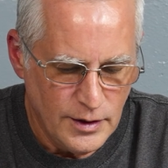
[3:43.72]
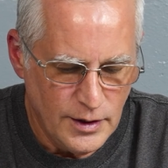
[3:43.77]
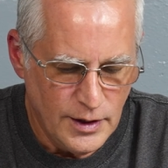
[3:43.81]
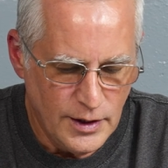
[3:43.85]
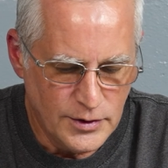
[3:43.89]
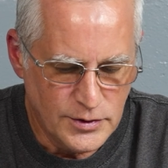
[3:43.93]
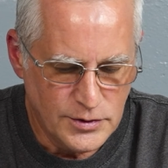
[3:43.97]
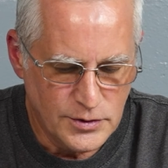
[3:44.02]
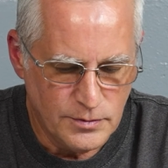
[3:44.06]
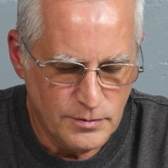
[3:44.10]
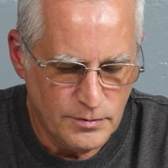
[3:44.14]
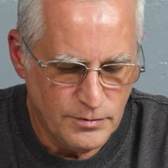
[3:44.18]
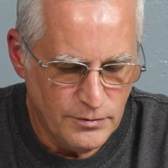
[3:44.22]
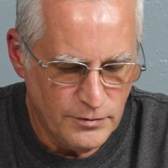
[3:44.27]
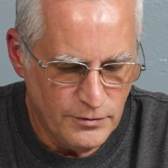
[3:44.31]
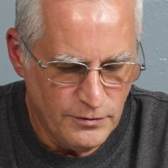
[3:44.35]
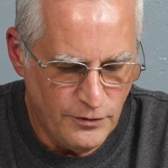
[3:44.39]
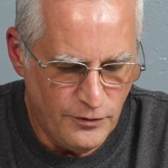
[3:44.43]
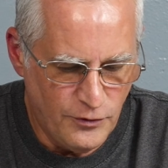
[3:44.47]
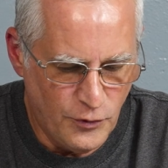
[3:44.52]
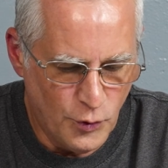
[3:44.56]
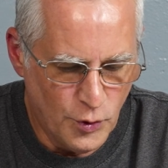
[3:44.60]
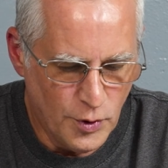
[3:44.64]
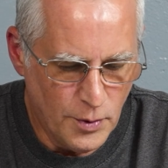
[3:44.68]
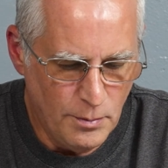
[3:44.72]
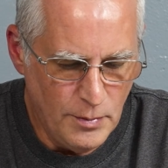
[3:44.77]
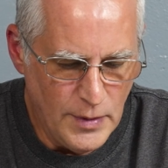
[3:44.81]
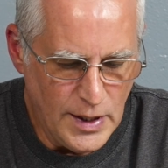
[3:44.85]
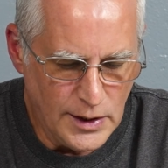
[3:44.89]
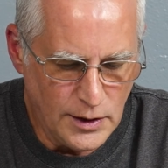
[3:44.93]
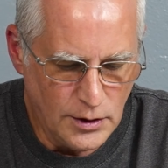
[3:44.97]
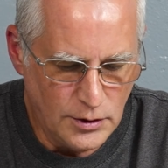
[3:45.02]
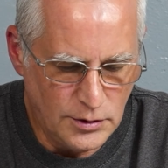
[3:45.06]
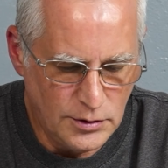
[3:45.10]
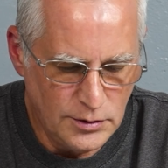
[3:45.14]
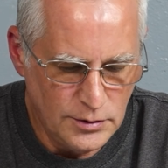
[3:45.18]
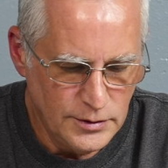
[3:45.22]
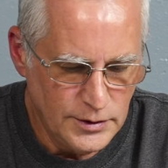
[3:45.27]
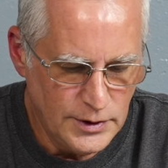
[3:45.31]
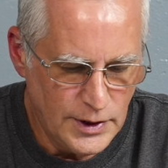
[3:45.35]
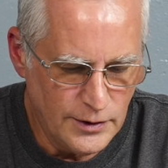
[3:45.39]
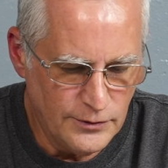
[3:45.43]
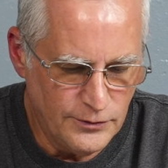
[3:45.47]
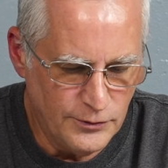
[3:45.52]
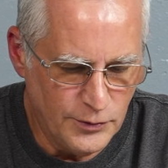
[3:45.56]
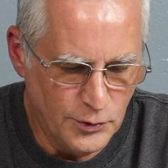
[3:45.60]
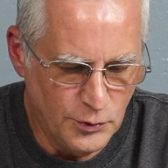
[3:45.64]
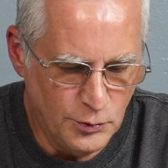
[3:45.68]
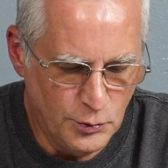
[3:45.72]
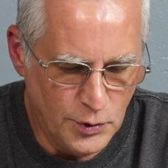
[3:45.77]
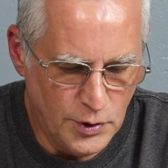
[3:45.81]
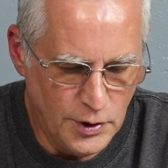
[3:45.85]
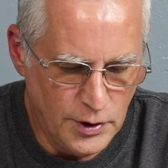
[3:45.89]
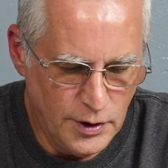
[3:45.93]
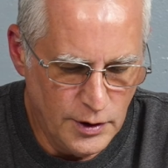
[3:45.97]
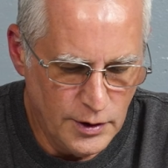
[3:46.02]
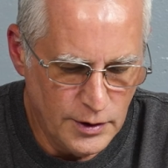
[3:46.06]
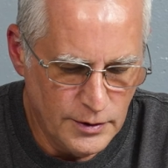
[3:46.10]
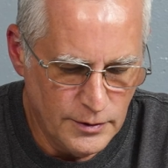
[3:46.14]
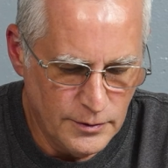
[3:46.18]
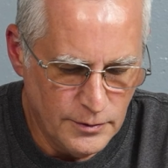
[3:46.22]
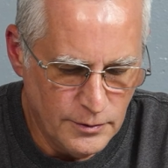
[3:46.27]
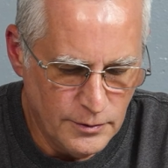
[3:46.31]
It's for metal, not for wood.